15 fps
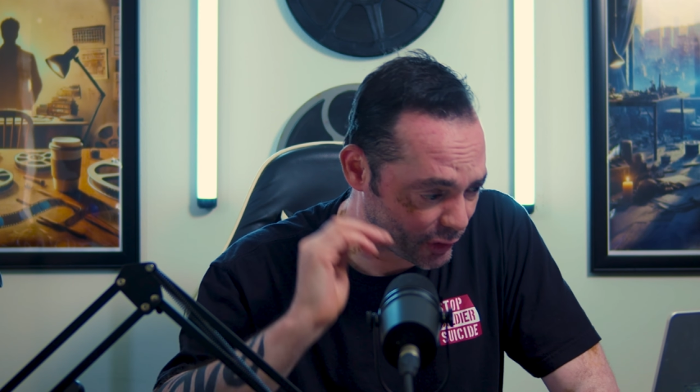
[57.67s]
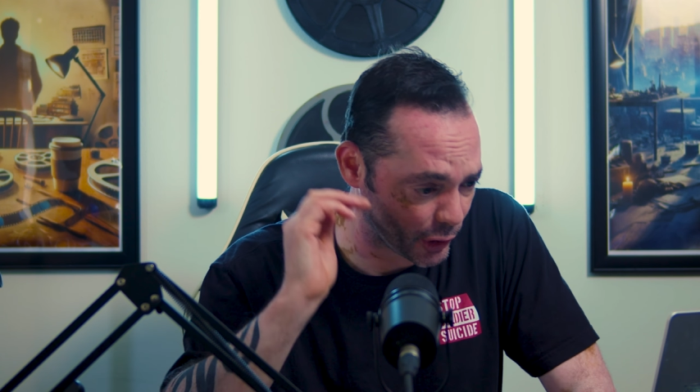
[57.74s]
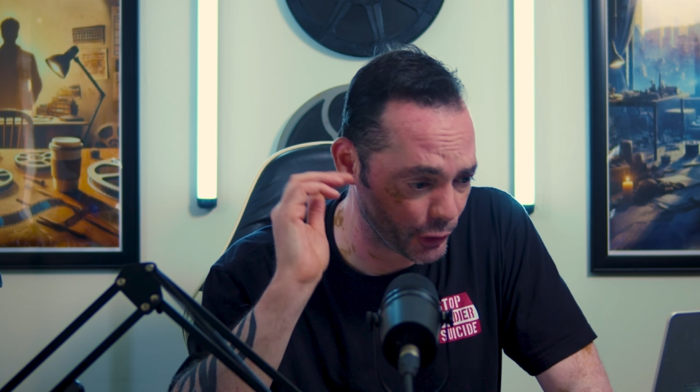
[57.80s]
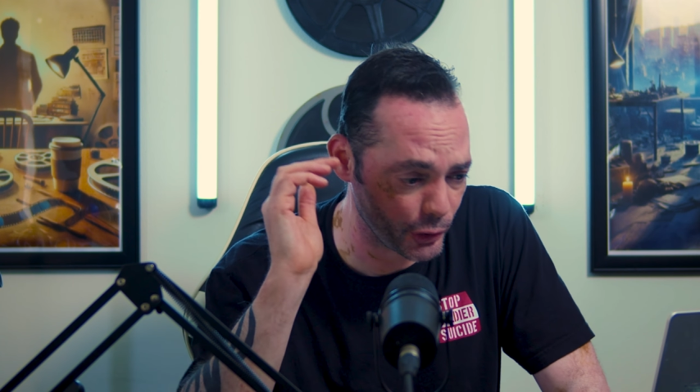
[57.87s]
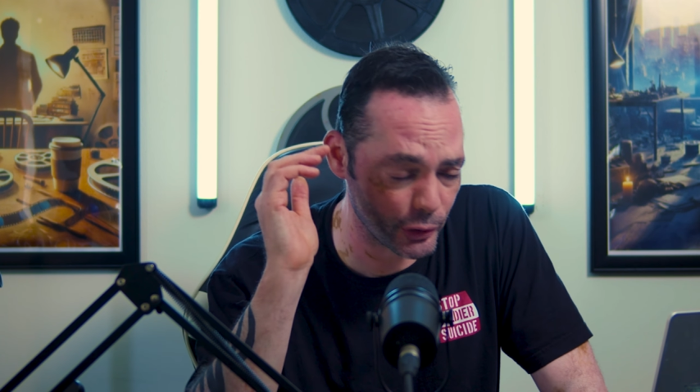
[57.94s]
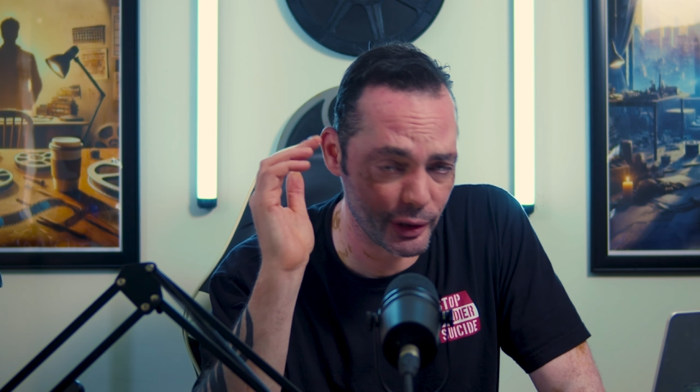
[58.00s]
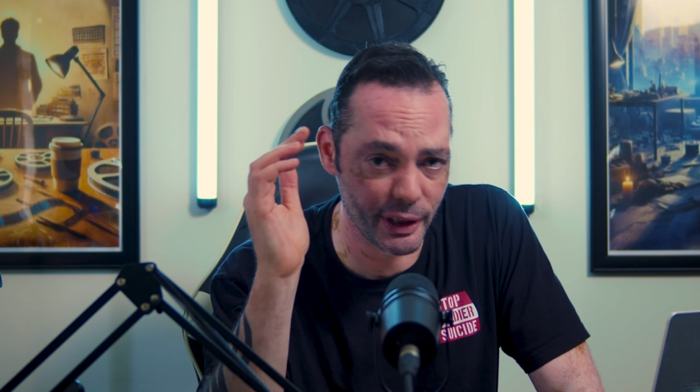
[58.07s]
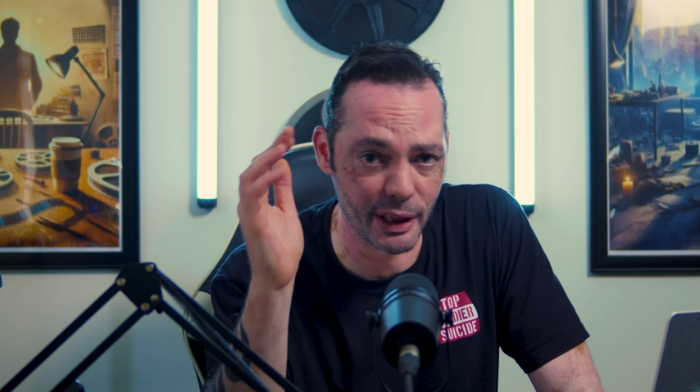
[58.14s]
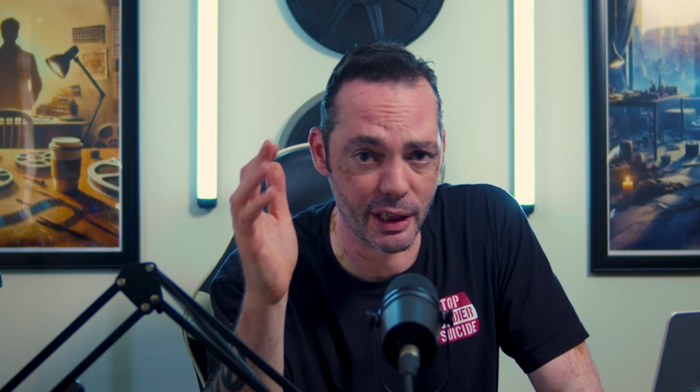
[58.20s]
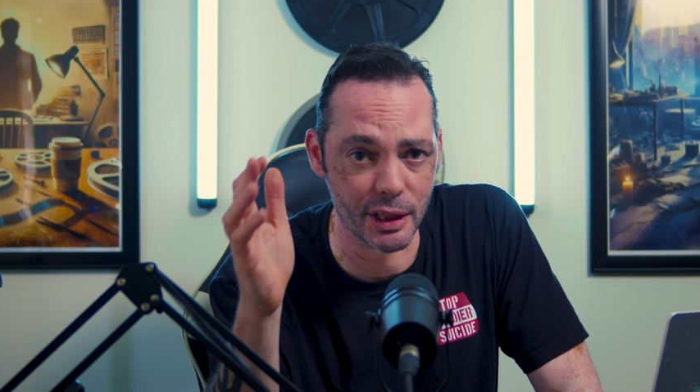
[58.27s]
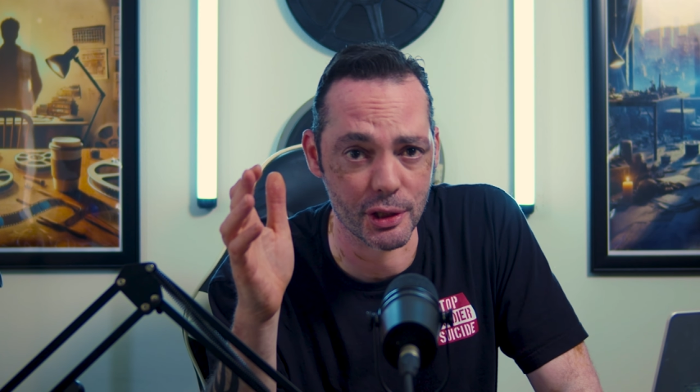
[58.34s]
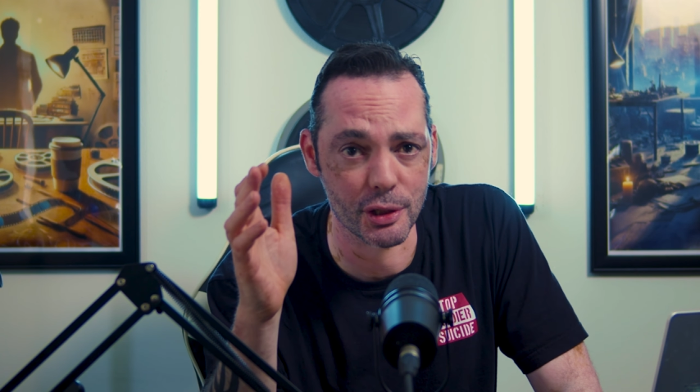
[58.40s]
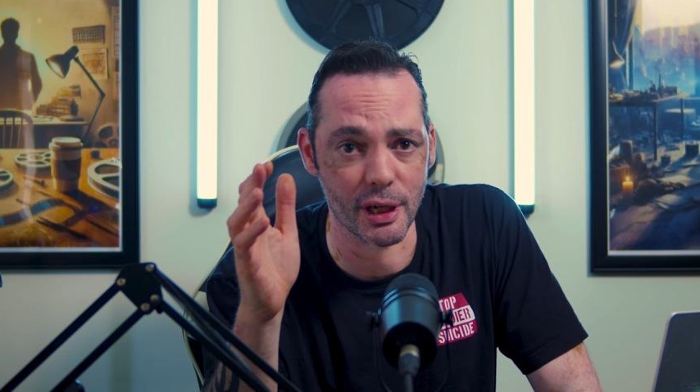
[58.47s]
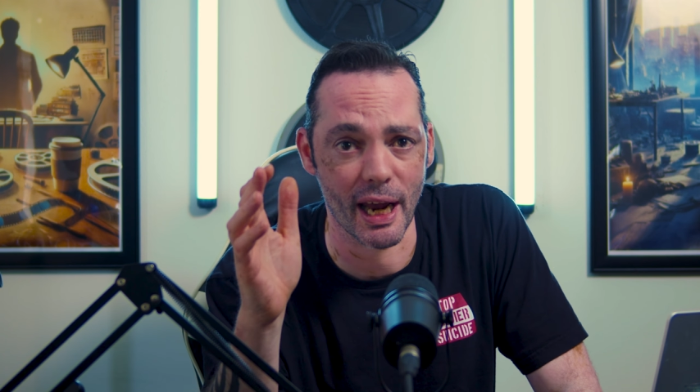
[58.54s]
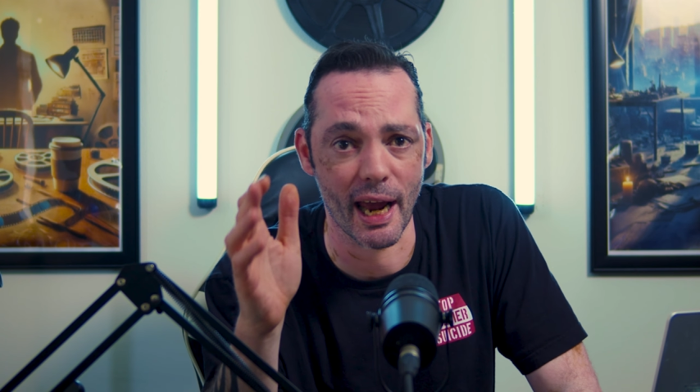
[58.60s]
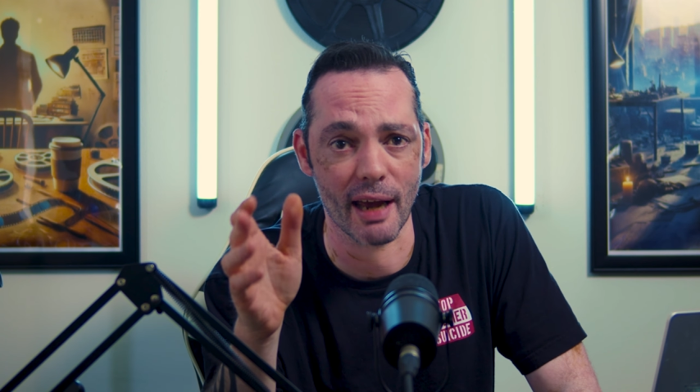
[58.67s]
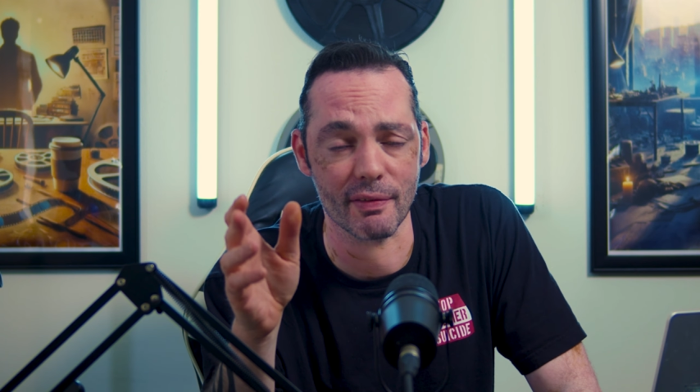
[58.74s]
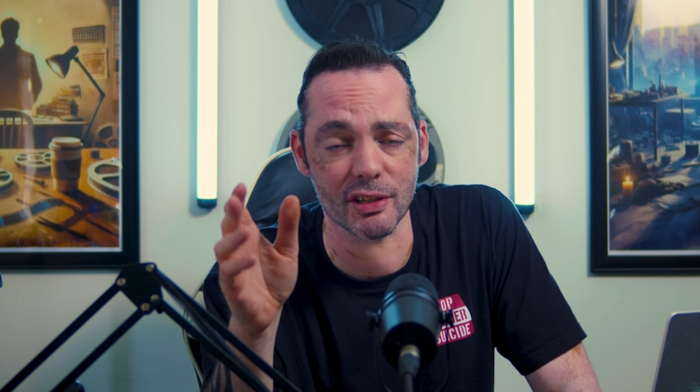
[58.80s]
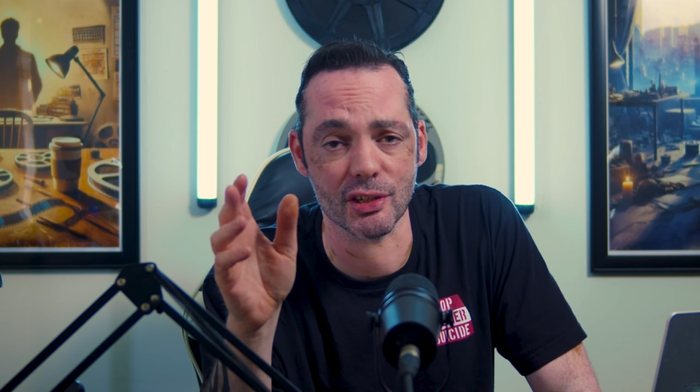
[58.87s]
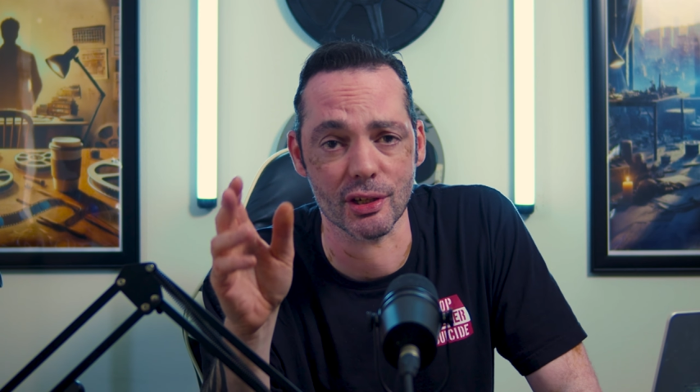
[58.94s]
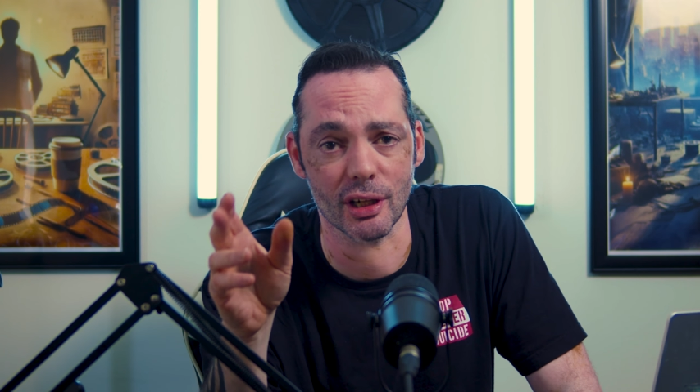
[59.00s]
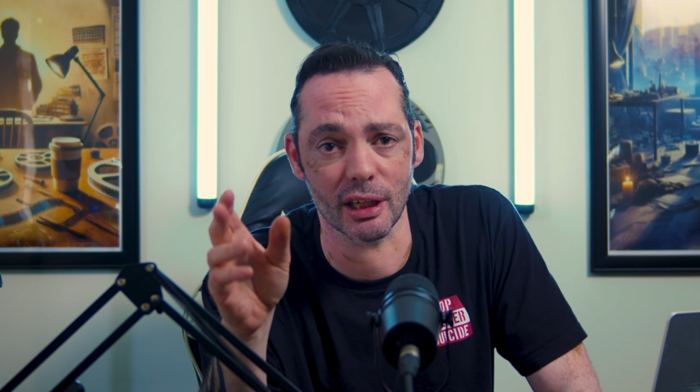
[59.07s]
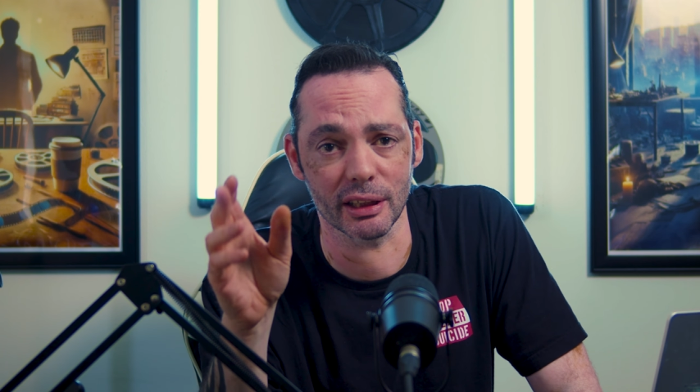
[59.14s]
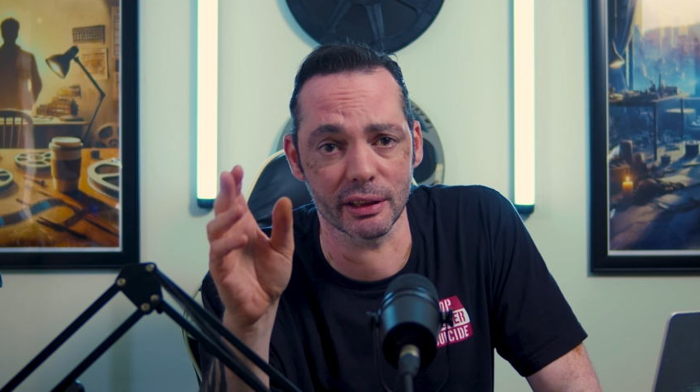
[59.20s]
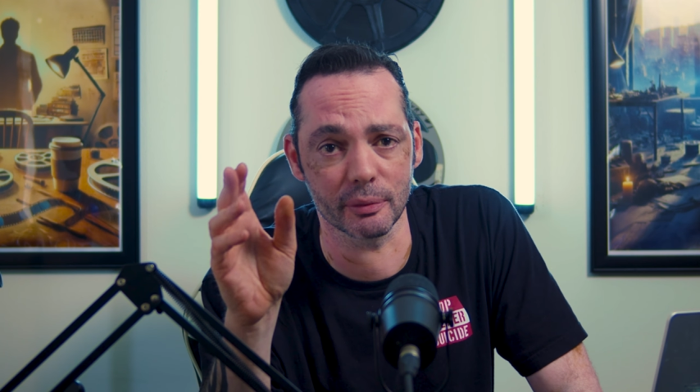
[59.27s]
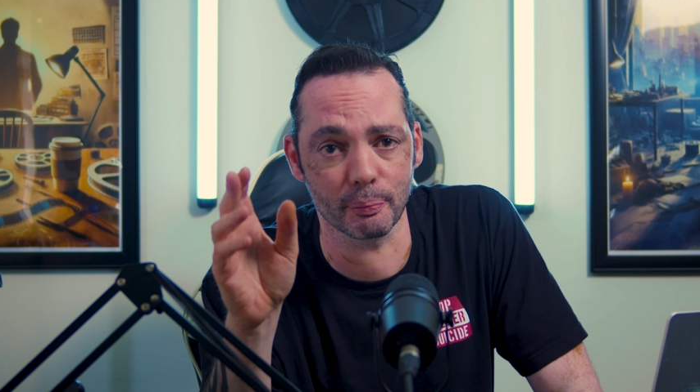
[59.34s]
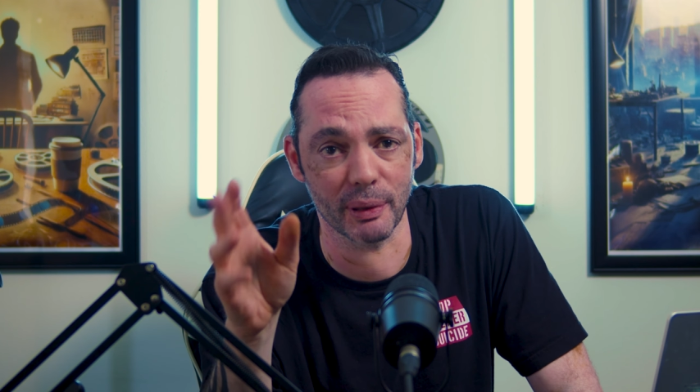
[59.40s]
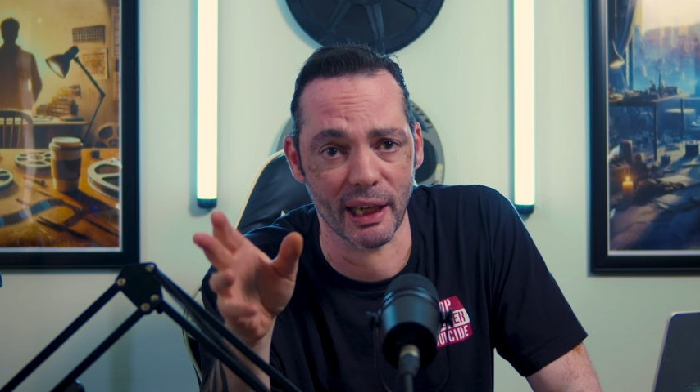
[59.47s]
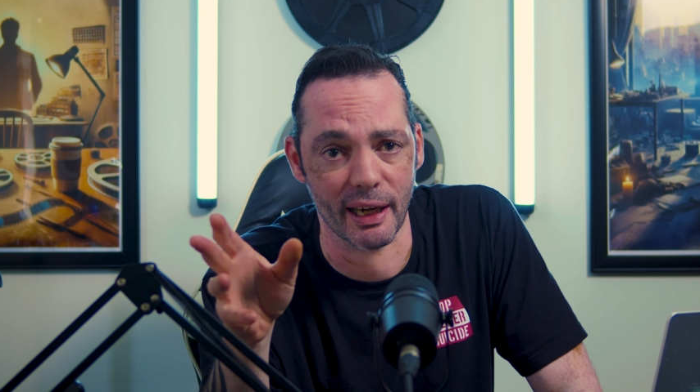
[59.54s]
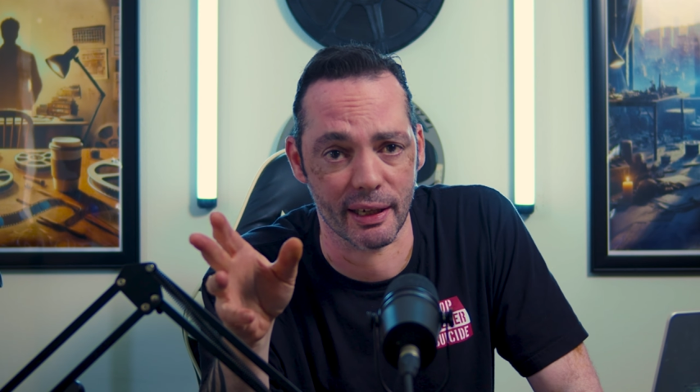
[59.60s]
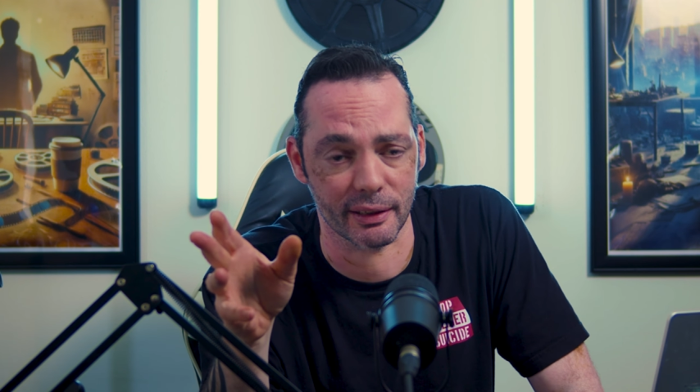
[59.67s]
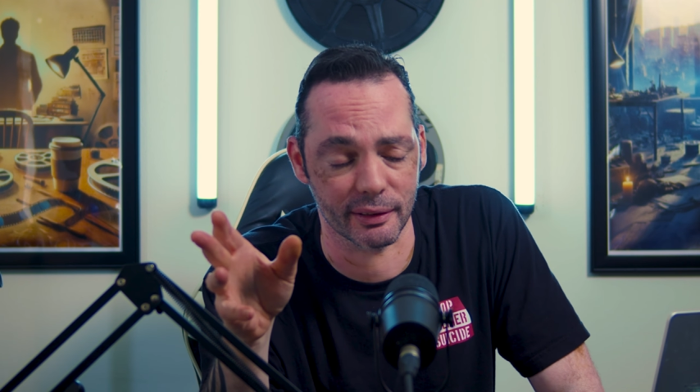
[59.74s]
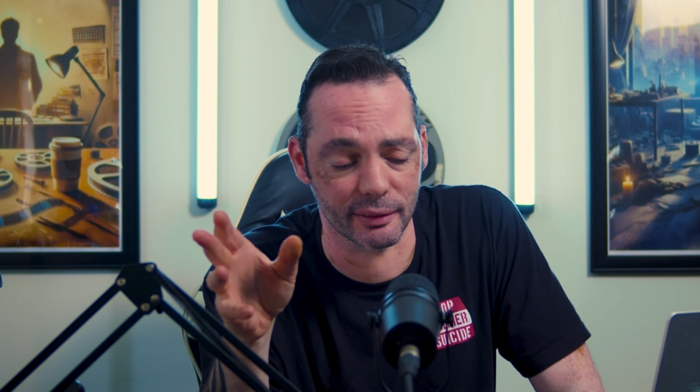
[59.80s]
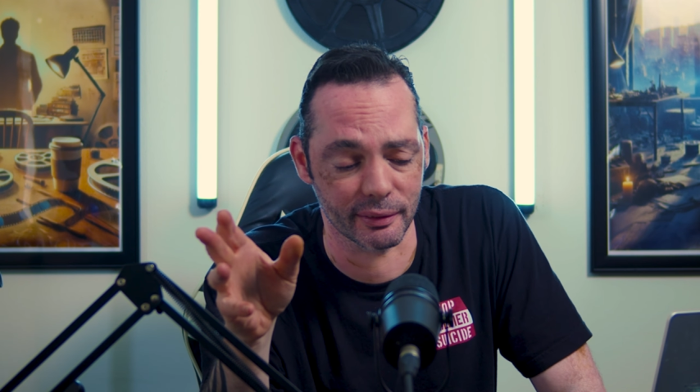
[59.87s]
you need to have a solid plan.